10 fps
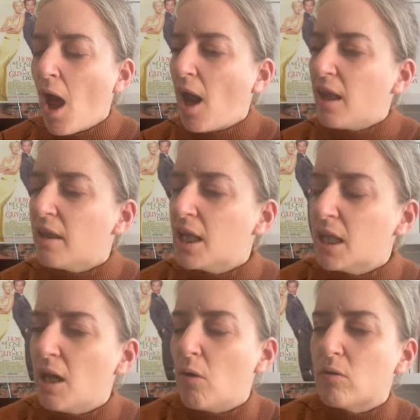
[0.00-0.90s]
And I think
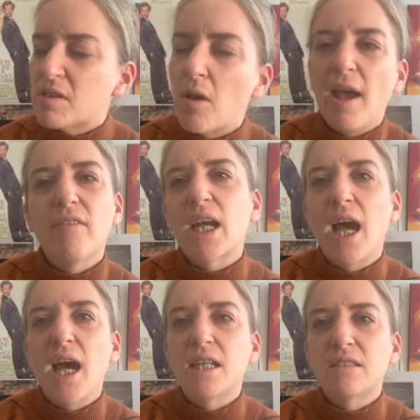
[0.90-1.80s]
they're also having a
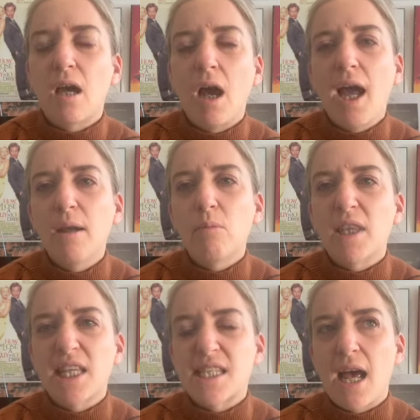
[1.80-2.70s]
hard time
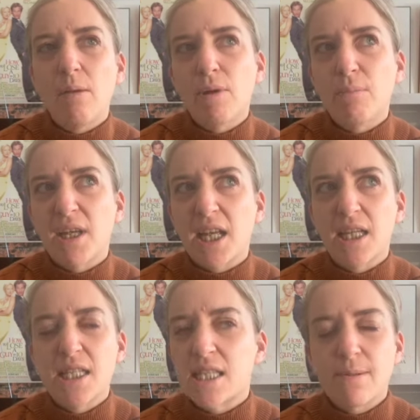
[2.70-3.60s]
with this album
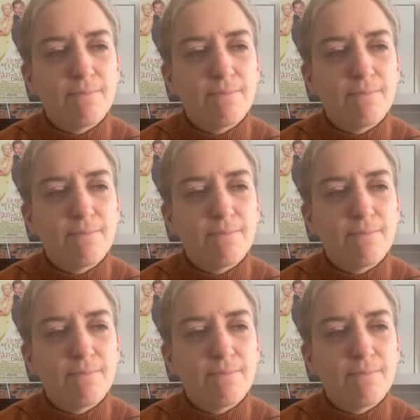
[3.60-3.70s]
because